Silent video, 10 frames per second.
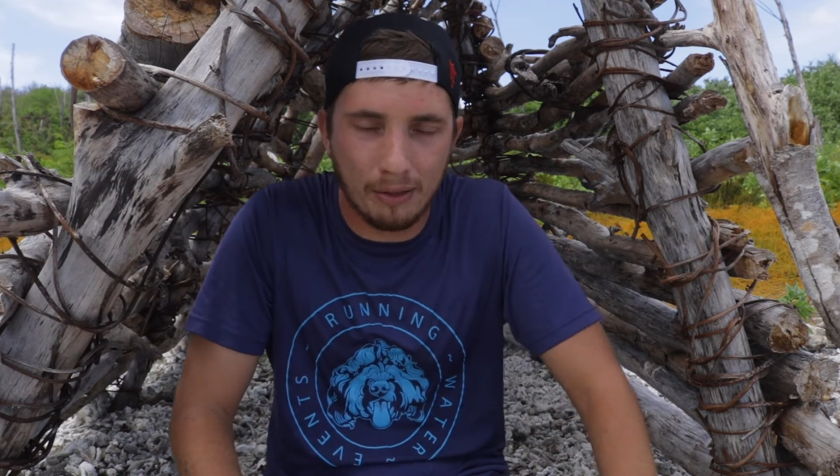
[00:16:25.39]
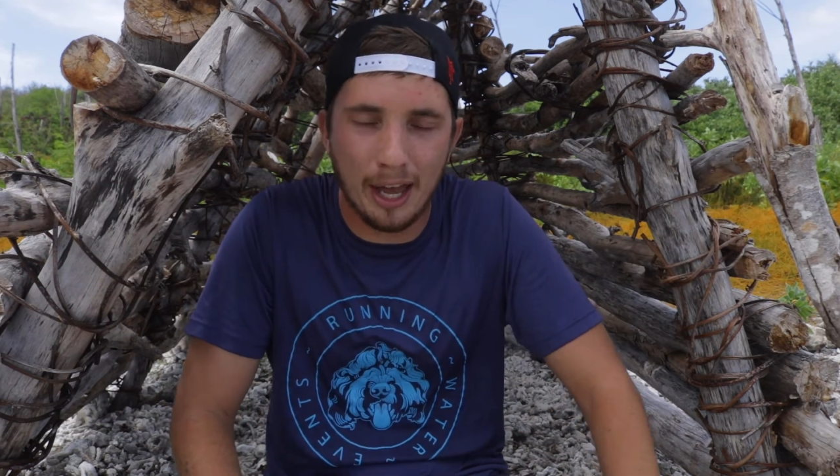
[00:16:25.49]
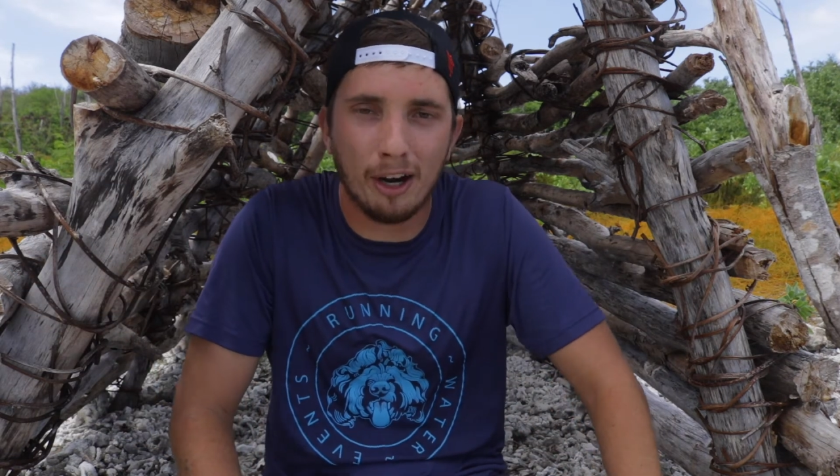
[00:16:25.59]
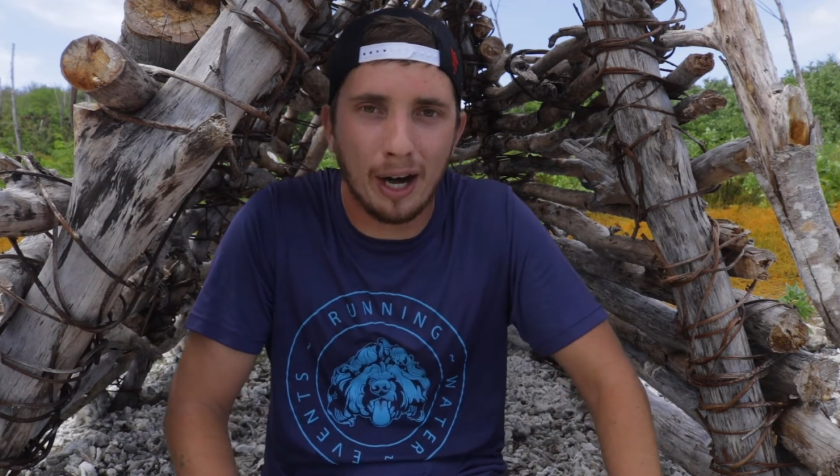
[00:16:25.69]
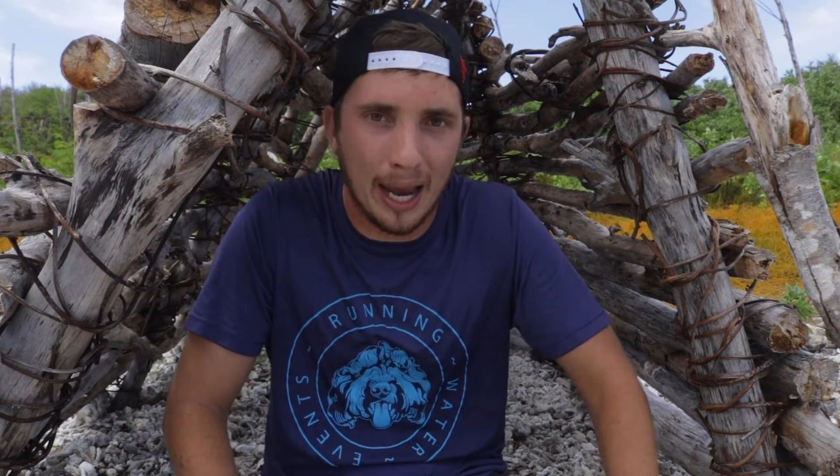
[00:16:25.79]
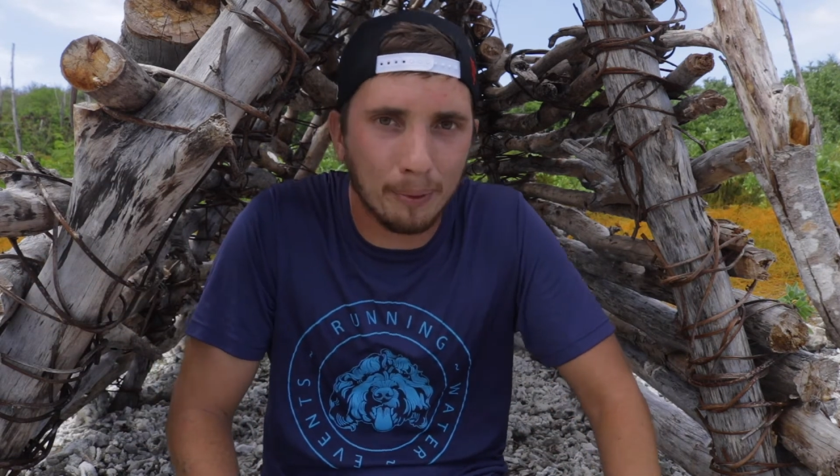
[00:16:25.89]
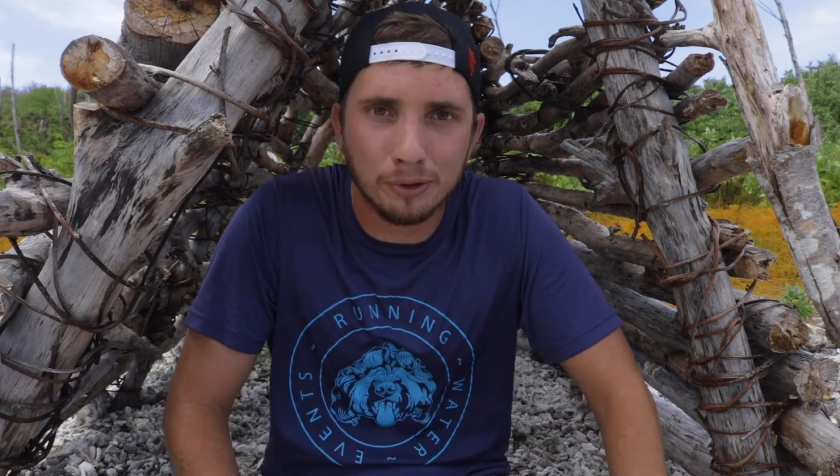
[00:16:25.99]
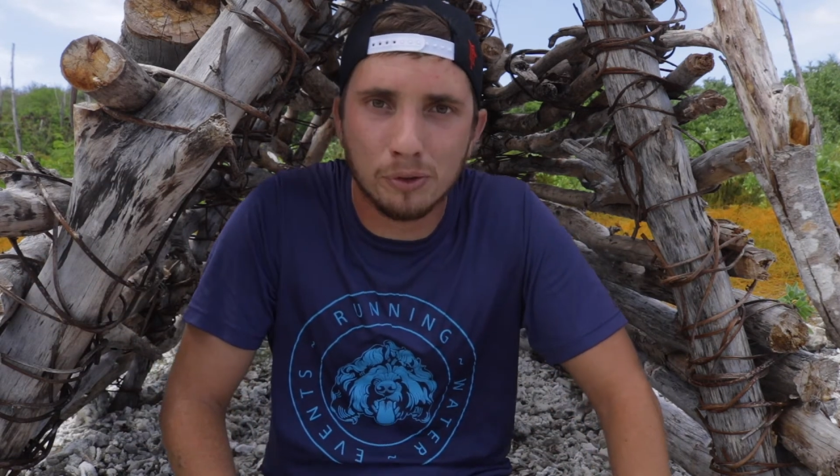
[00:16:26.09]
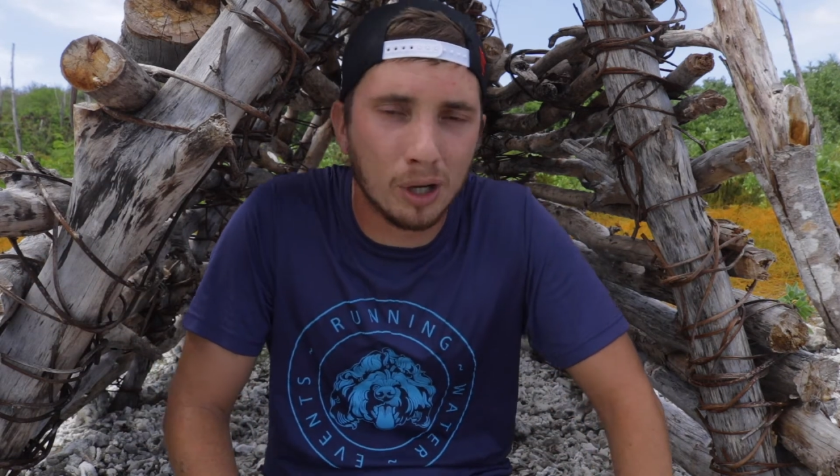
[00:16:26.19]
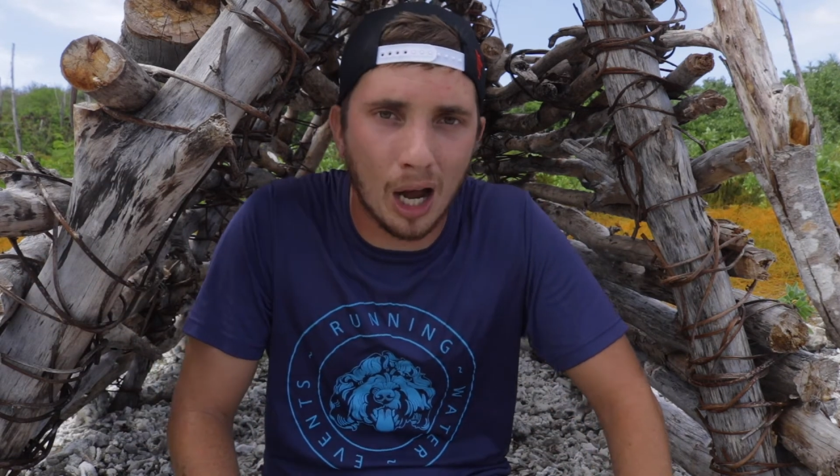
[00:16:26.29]
they are able
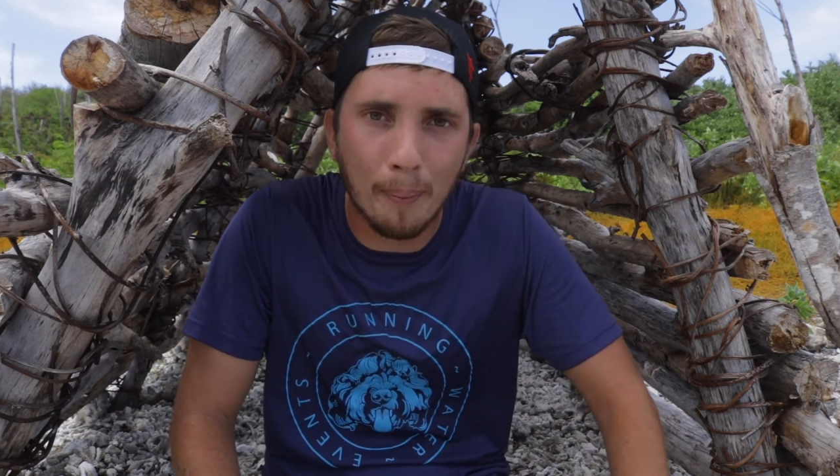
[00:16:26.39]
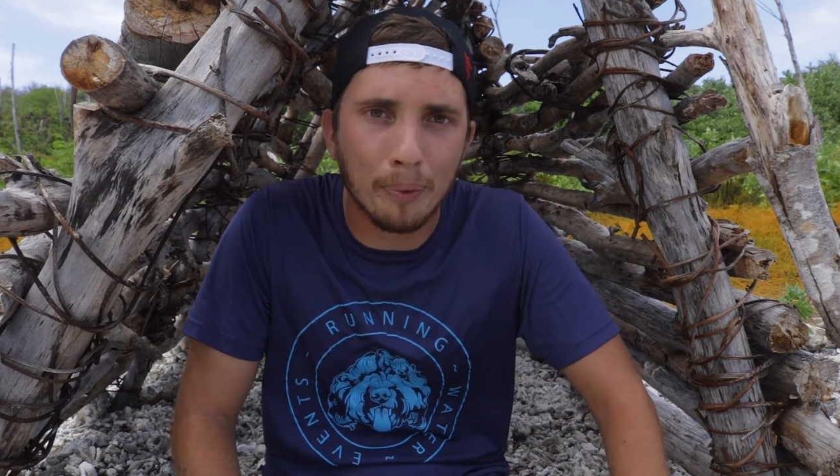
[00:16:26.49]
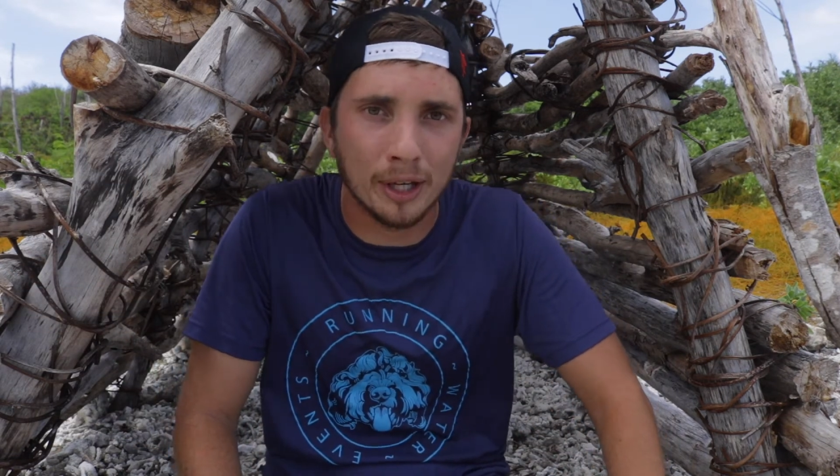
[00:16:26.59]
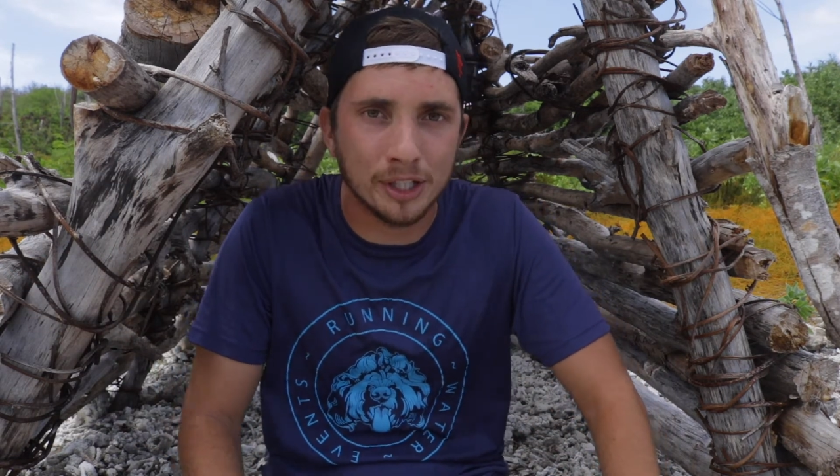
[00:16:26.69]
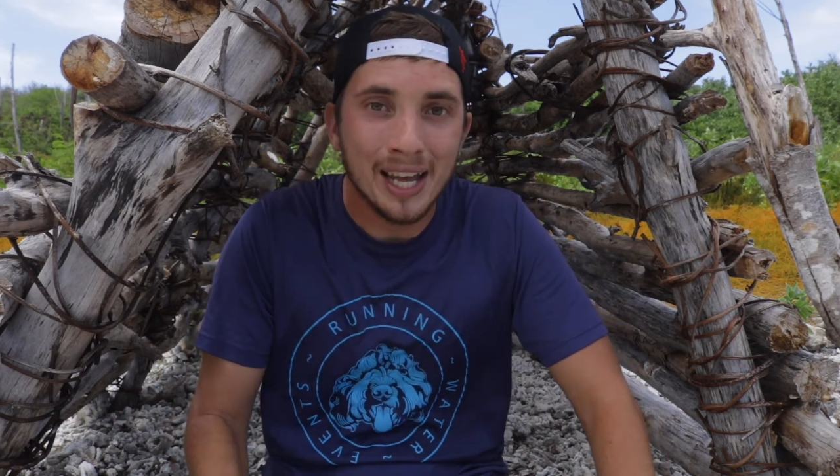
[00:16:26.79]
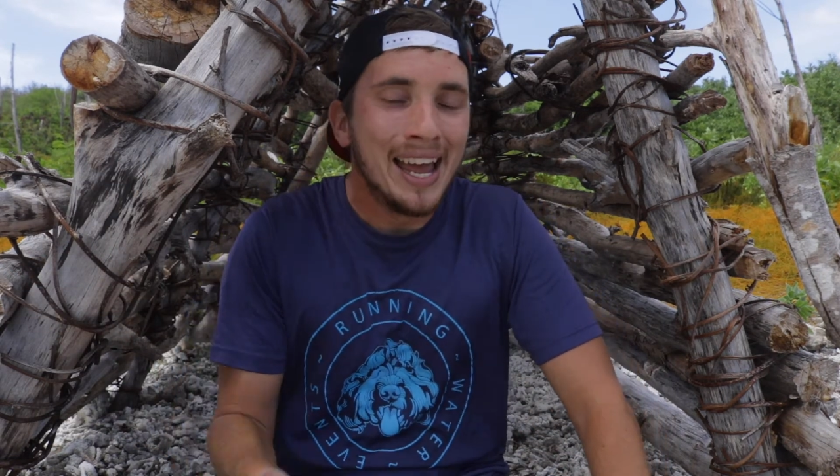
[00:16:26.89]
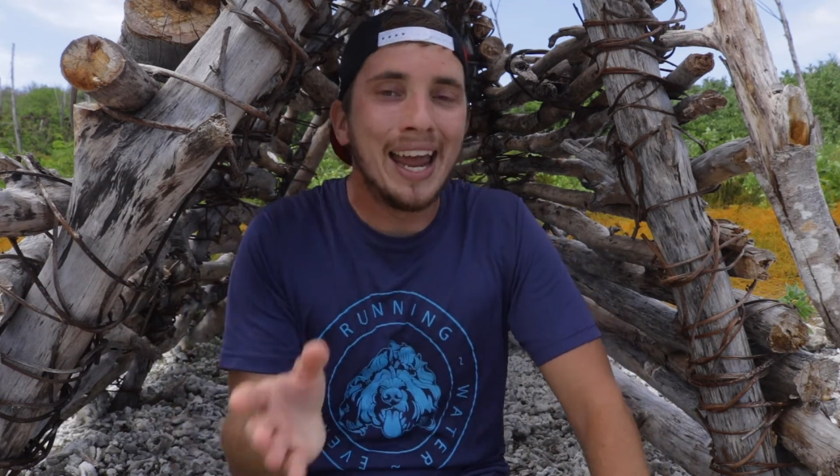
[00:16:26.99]
to accomplish.